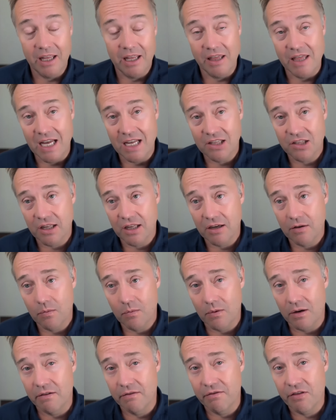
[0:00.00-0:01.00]
And, and that's like
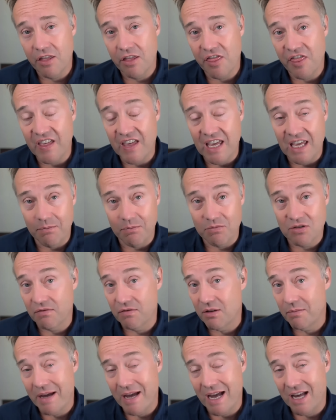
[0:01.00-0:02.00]
one of the
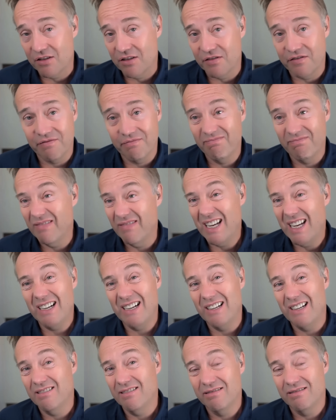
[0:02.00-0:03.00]
themes of the past, I
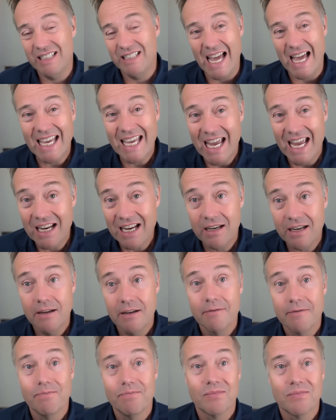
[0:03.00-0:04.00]
don't know,
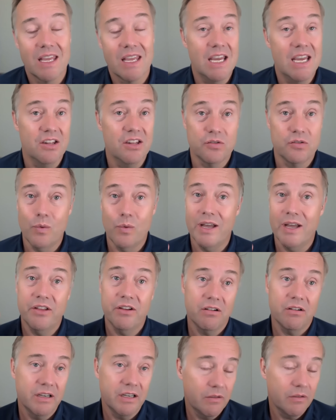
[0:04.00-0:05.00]
decade is
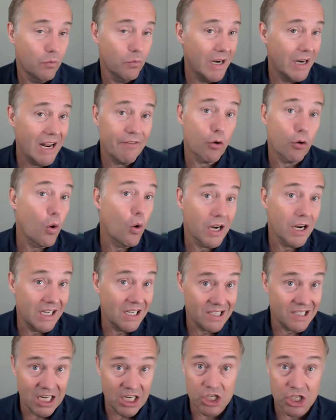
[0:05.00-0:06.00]
whether whatever
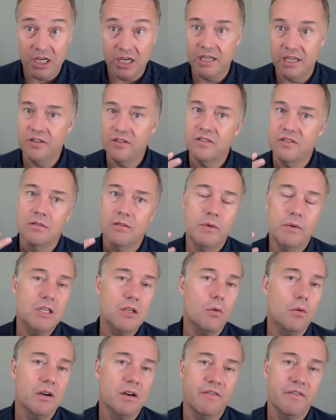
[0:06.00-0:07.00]
organization it is,
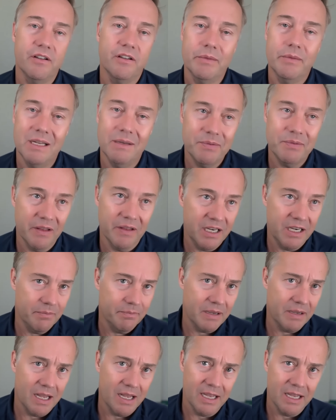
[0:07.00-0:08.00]
we don't want to feel
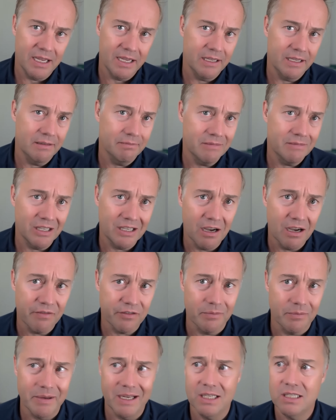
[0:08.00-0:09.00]
manipulated by the
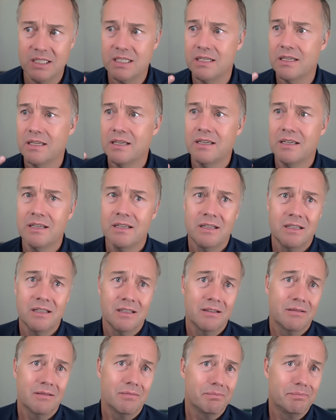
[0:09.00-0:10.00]
government,
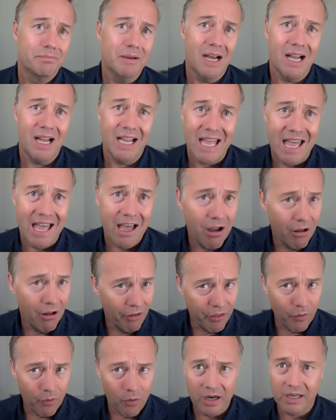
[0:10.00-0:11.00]
by a
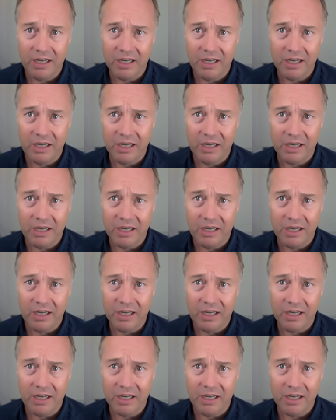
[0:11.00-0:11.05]
health